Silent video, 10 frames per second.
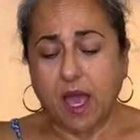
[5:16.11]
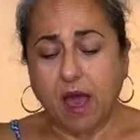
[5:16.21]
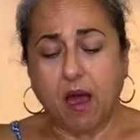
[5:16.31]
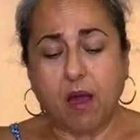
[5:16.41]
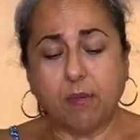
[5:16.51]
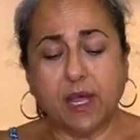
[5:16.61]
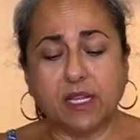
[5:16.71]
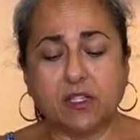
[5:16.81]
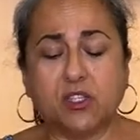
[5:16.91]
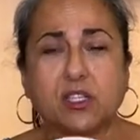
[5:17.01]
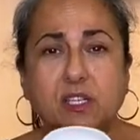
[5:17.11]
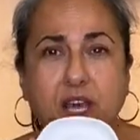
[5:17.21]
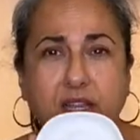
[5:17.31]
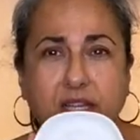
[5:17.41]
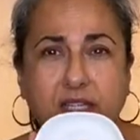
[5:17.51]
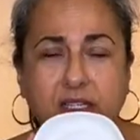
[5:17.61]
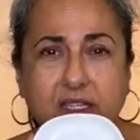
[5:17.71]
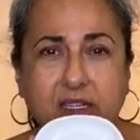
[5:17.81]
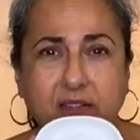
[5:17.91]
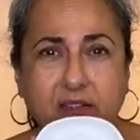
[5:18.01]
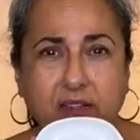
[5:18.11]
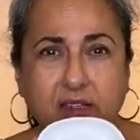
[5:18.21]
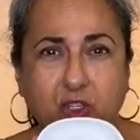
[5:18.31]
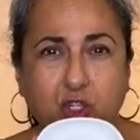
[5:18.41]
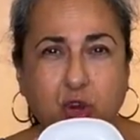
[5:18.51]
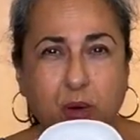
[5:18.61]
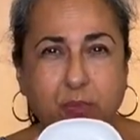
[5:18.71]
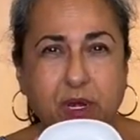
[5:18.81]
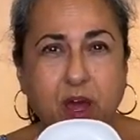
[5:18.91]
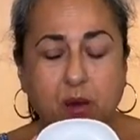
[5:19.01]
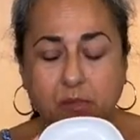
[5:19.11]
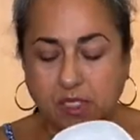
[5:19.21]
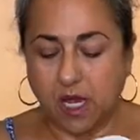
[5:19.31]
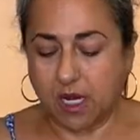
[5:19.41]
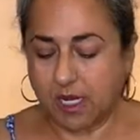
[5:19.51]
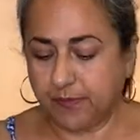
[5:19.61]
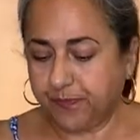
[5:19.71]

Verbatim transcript: um, and it's just got these little sharp nubs on it.